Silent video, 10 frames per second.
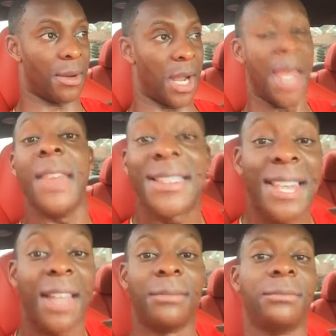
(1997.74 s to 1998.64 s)
And that's
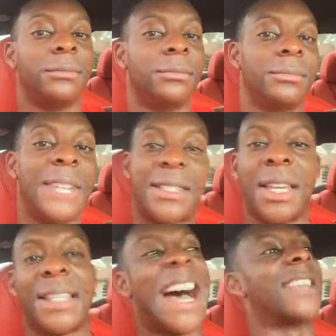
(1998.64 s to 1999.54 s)
it. That's it,
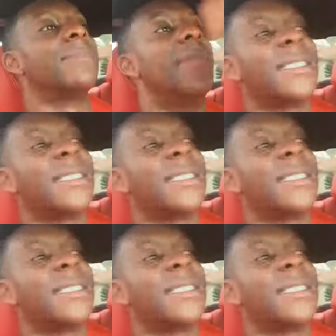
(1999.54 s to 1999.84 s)
guys. Much